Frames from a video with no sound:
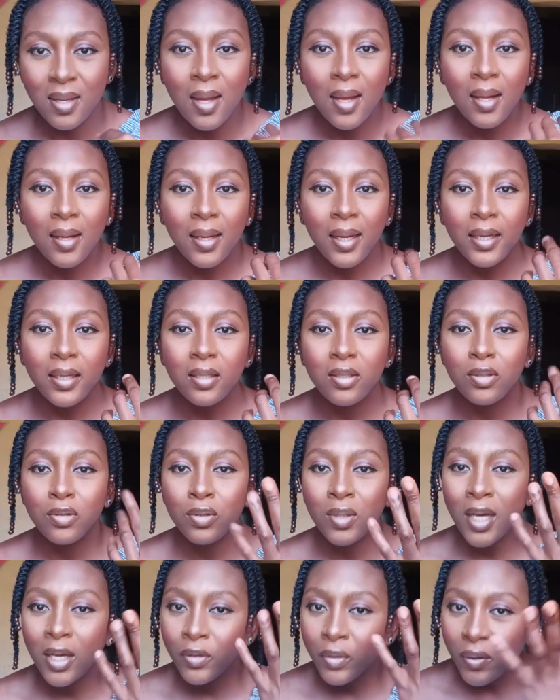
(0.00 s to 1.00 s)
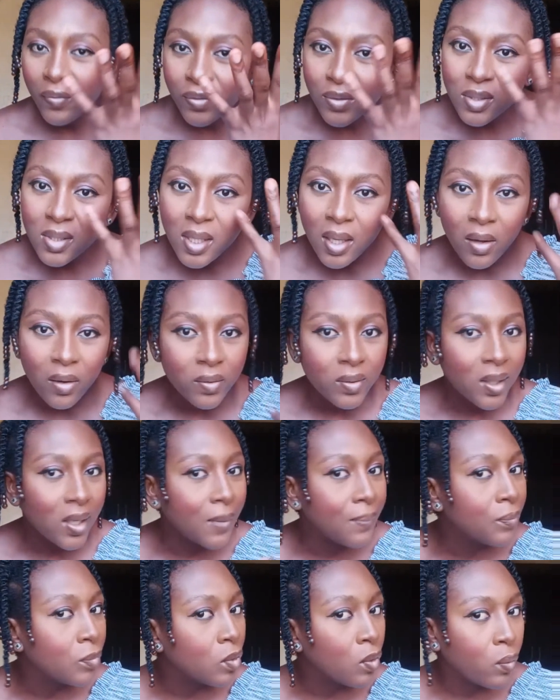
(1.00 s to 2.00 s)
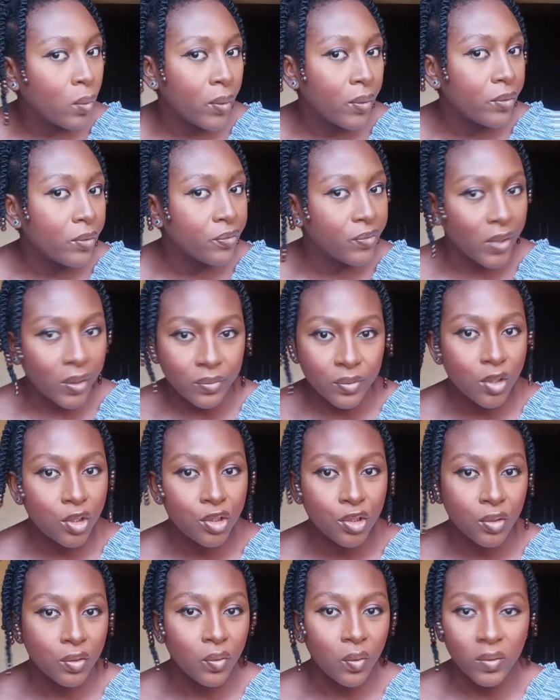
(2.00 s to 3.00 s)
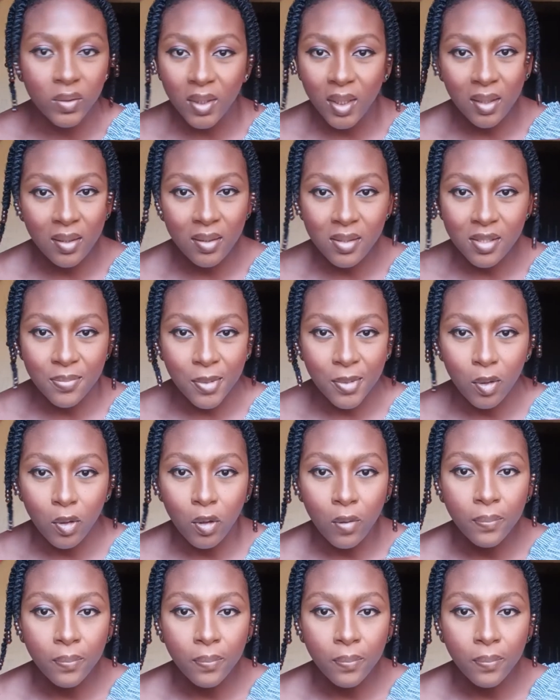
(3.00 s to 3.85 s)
Like, you cannot even tell that I'm not wearing foundation under this makeup,